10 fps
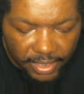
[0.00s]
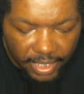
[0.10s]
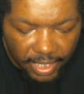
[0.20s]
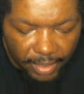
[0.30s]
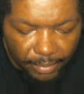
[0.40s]

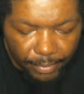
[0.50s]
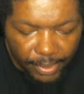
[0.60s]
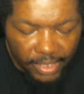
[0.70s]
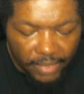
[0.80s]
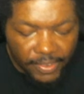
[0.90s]
it
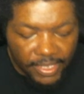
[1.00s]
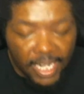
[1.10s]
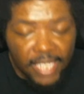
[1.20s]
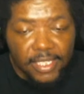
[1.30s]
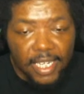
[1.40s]
was
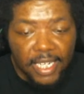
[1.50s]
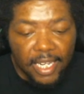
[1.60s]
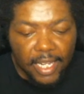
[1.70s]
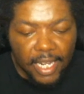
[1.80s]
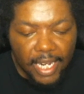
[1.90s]

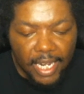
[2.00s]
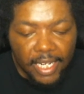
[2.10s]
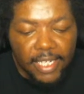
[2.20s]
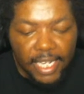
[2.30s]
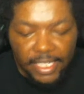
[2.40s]

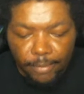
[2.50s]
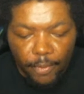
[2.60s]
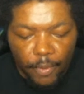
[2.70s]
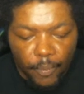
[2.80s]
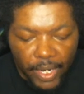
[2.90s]
another nice
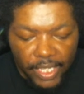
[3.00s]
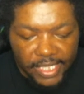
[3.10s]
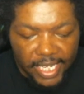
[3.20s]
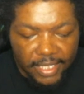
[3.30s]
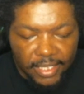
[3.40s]
moment where it's
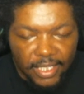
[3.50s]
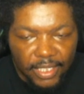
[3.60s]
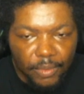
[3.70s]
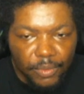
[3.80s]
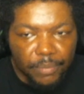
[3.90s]
like,
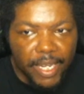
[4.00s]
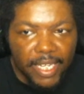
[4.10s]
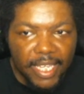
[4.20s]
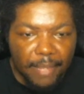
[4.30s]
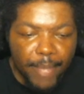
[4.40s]
Superman
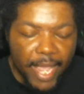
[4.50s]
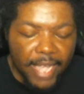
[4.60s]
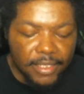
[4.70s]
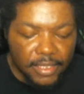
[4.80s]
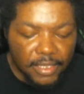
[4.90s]
came
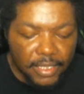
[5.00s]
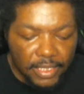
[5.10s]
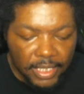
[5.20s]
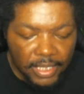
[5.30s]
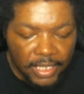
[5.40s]
back
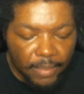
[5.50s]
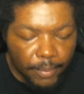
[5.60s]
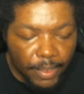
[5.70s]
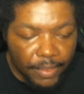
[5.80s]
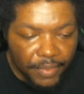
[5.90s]
to deal
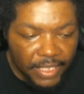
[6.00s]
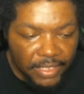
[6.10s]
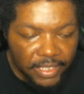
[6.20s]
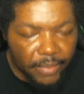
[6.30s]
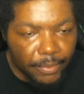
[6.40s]
with the
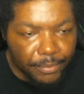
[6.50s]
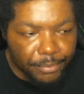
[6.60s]
general,